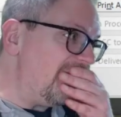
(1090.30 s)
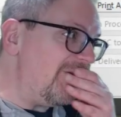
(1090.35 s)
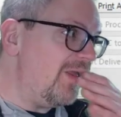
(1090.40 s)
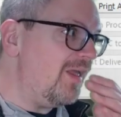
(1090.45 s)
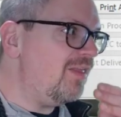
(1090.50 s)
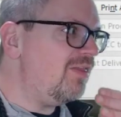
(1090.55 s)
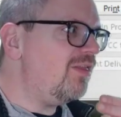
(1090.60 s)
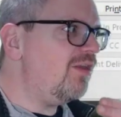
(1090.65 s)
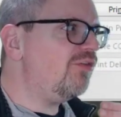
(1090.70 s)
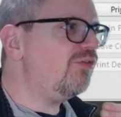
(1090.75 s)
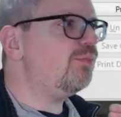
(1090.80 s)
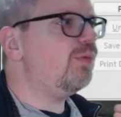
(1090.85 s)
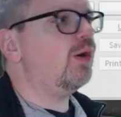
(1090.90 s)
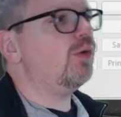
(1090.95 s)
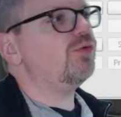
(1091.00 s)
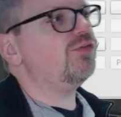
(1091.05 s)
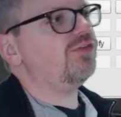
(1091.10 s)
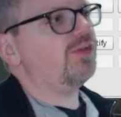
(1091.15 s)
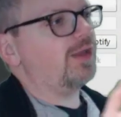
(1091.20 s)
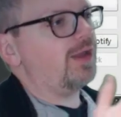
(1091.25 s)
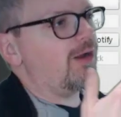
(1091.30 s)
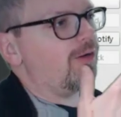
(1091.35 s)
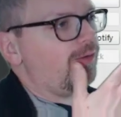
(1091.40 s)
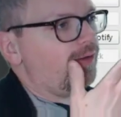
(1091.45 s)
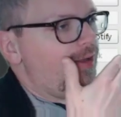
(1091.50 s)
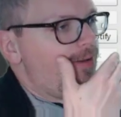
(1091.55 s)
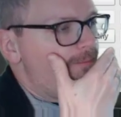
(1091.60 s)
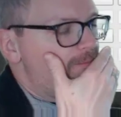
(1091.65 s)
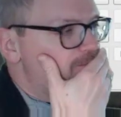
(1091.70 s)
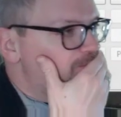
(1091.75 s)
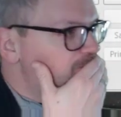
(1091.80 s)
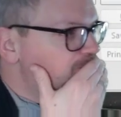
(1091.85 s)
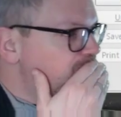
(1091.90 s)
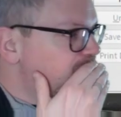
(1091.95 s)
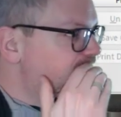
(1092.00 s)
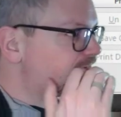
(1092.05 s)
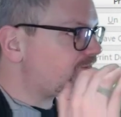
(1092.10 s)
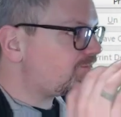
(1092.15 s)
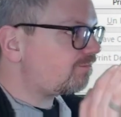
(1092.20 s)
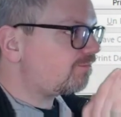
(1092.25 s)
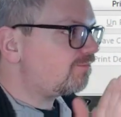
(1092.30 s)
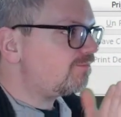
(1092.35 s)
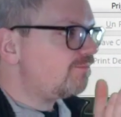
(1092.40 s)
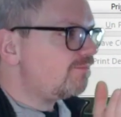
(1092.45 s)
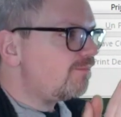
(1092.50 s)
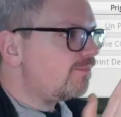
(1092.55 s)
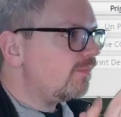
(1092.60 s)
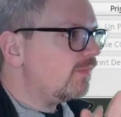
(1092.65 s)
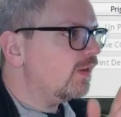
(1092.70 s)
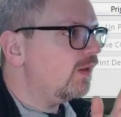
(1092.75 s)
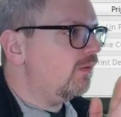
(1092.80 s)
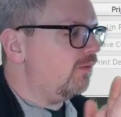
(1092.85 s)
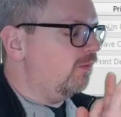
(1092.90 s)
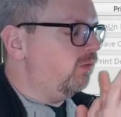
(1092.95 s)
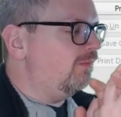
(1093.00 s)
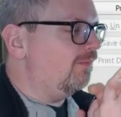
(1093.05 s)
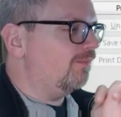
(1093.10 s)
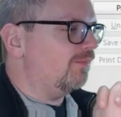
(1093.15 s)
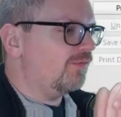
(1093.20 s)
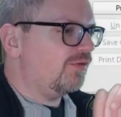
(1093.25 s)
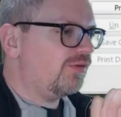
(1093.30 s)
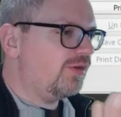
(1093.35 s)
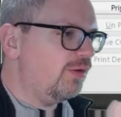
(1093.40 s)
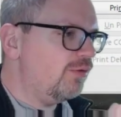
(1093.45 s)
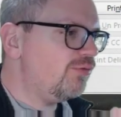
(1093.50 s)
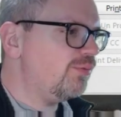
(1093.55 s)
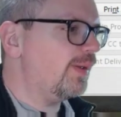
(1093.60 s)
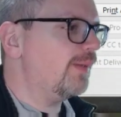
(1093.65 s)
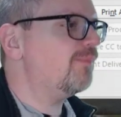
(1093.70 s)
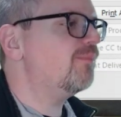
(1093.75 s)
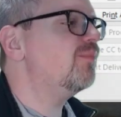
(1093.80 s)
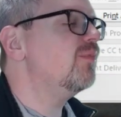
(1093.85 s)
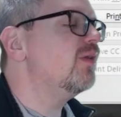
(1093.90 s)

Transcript: In this posting area, excuse me,